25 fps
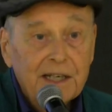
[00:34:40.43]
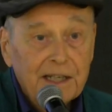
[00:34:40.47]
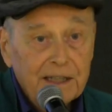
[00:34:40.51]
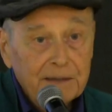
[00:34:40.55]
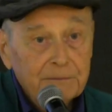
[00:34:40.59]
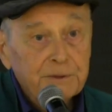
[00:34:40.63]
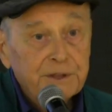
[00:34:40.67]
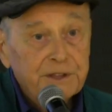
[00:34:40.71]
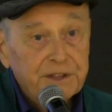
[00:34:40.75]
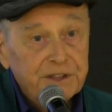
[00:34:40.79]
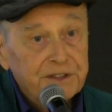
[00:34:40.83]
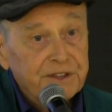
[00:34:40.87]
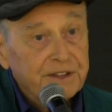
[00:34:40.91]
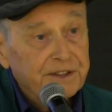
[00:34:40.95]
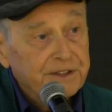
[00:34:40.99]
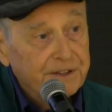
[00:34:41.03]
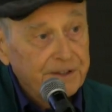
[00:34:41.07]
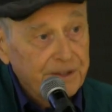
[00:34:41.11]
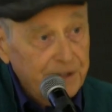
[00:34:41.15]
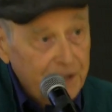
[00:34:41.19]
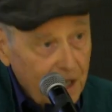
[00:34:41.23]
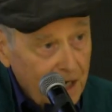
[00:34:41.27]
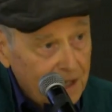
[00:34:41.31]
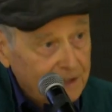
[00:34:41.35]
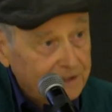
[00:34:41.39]
and which is it's
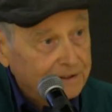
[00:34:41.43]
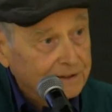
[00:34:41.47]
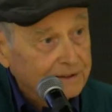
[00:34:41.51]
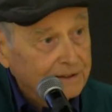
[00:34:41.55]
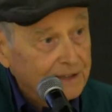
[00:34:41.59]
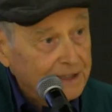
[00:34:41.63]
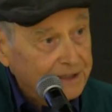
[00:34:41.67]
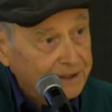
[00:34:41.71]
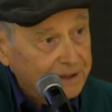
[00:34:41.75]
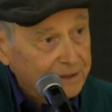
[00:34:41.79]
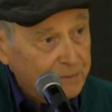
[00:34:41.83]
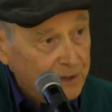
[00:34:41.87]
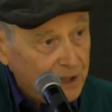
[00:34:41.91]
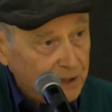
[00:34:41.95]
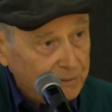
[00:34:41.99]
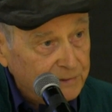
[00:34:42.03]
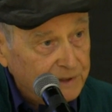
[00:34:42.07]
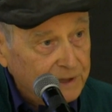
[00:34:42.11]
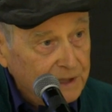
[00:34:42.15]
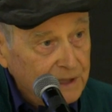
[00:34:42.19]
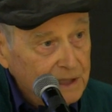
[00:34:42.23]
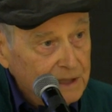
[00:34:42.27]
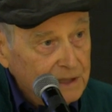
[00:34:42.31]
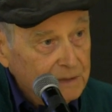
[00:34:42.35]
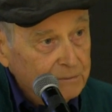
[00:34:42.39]
not at the moment.